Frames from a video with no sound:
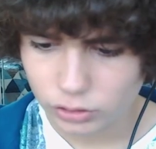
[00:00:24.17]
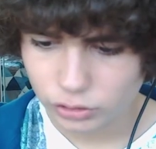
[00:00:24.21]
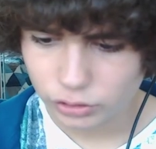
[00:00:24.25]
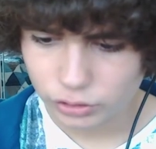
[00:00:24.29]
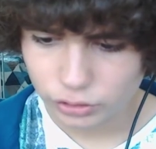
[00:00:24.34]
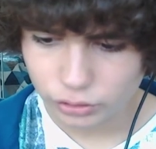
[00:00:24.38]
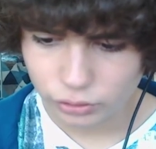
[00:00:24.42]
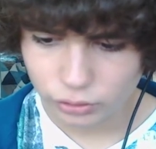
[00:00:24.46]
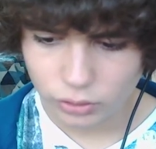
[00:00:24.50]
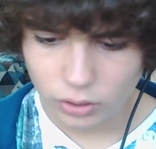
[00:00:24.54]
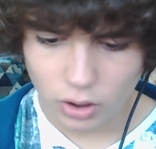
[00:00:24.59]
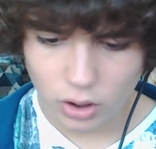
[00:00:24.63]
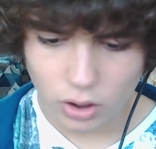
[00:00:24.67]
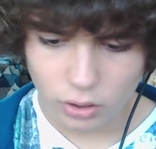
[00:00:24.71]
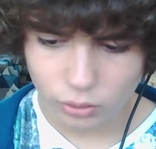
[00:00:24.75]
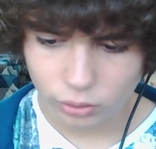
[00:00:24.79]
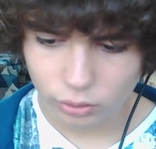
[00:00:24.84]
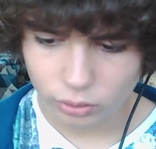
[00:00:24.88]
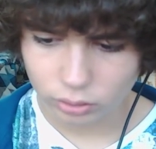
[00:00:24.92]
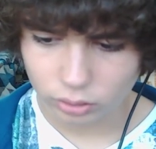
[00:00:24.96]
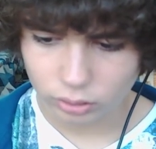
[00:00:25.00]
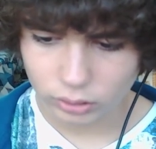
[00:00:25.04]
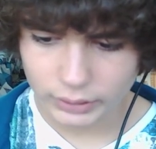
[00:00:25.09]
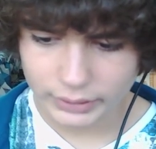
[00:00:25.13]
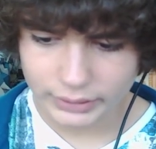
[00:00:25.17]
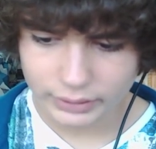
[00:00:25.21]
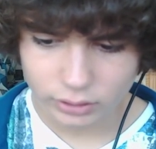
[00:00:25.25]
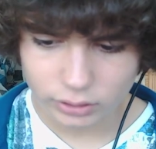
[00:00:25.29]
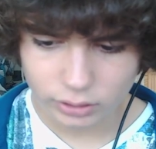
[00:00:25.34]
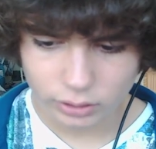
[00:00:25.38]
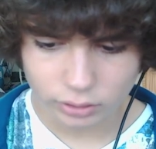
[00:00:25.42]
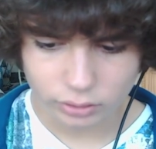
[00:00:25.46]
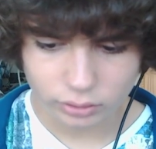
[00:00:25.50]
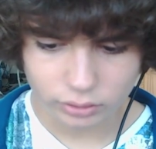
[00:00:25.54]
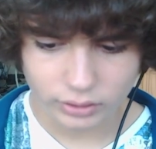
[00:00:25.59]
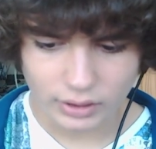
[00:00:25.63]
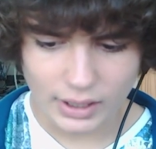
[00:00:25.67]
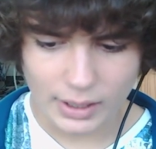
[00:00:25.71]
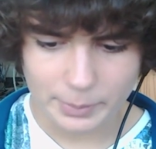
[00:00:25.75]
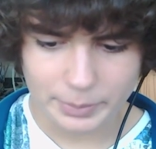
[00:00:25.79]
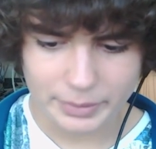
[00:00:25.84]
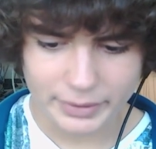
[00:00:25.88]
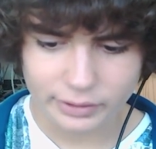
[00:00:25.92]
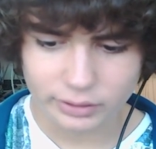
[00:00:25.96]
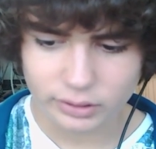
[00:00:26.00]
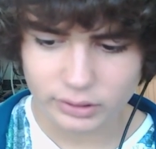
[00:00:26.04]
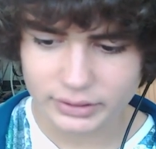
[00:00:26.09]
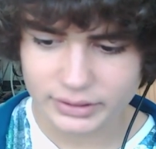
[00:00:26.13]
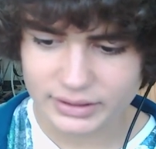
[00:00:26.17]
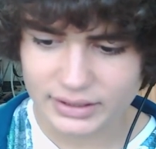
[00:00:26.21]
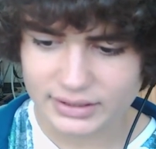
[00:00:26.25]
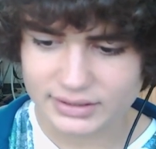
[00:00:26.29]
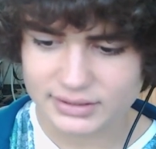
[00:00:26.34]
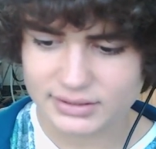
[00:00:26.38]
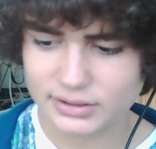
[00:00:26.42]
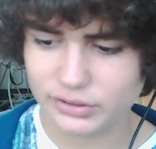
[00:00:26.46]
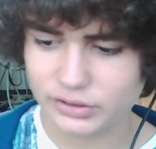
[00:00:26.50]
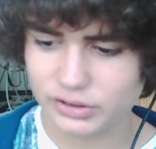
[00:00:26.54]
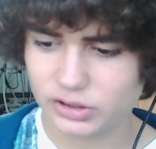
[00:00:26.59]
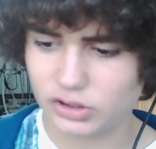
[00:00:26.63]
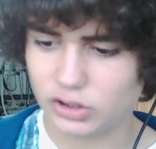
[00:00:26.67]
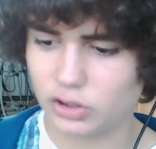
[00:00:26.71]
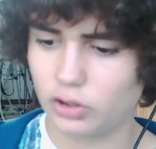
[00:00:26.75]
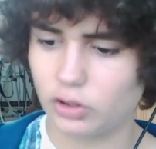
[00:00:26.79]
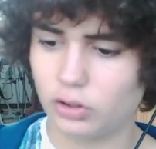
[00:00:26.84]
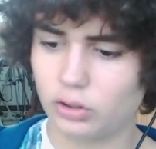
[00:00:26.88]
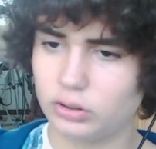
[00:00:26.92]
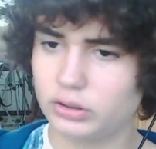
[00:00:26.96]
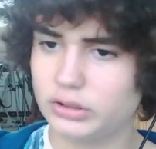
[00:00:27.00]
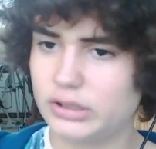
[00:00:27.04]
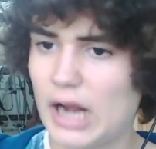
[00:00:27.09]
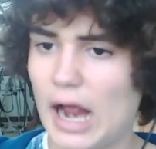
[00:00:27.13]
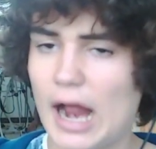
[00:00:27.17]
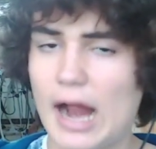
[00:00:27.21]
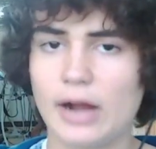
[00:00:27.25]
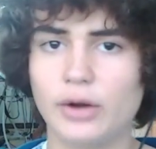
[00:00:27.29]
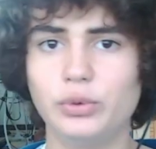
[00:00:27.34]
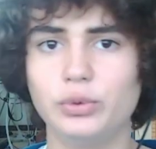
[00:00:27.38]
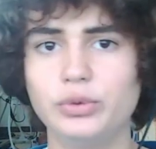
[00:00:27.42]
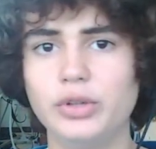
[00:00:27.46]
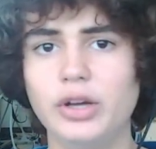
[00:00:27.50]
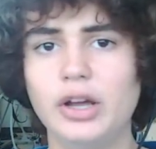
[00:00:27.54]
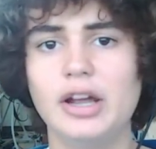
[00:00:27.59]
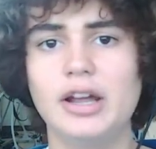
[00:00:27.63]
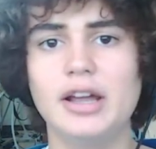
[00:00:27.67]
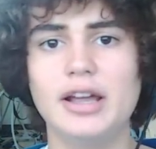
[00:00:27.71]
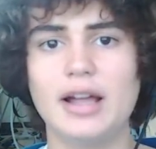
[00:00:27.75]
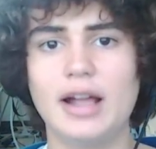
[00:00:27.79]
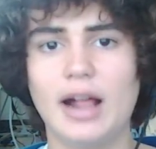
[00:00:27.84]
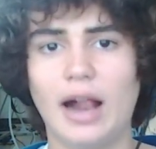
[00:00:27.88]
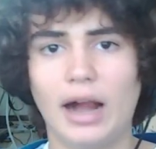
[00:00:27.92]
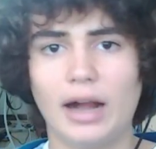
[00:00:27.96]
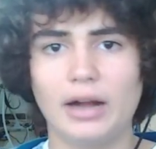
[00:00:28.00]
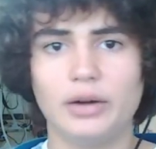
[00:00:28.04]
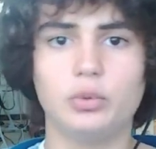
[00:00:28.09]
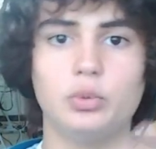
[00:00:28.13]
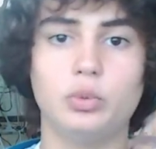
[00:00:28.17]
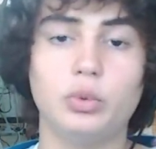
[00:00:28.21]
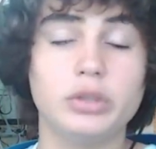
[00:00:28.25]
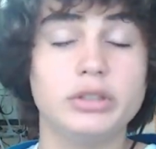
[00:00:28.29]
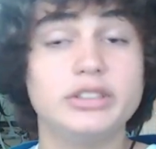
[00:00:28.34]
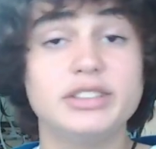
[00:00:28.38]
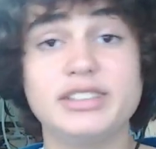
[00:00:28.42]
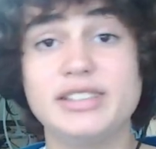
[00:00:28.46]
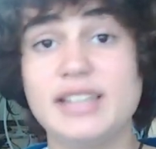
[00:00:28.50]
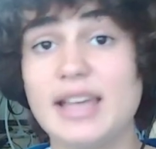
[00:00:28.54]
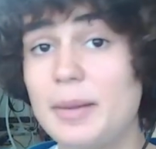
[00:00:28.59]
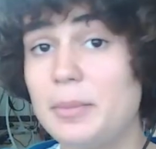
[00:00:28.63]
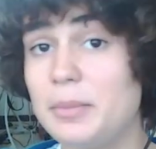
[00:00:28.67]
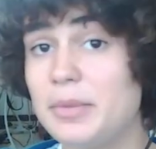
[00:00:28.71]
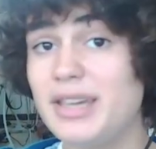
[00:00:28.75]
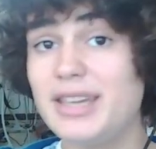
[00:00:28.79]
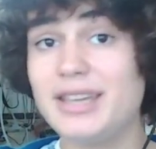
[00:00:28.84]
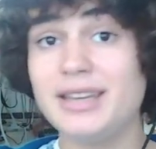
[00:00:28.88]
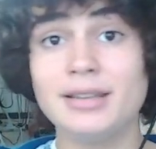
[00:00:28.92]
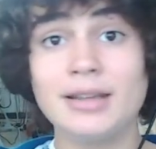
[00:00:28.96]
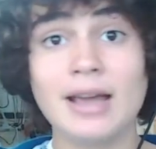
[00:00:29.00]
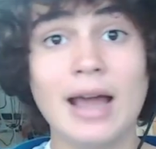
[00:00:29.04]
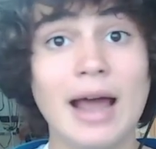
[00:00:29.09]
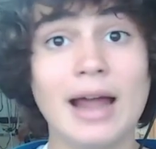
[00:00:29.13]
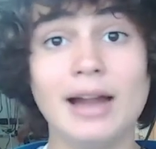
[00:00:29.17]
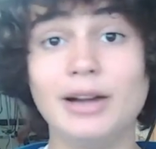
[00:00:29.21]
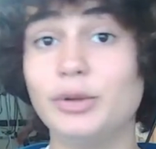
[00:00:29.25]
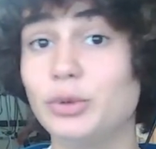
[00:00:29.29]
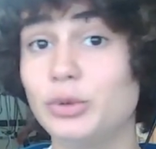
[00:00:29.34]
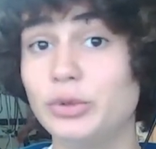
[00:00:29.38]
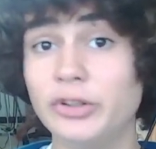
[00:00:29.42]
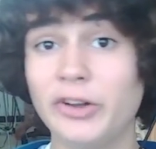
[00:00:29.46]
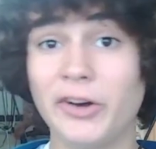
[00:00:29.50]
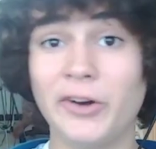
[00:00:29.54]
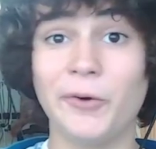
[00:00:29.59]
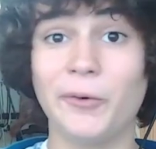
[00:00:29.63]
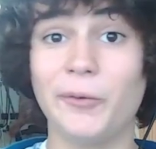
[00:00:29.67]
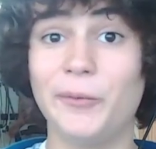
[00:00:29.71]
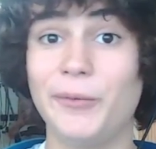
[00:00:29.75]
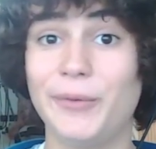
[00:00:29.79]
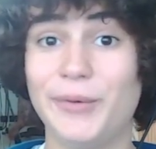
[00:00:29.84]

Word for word: Duolingo. Apparently that's how it's called. I don't, I don't what does that mean? I don't know.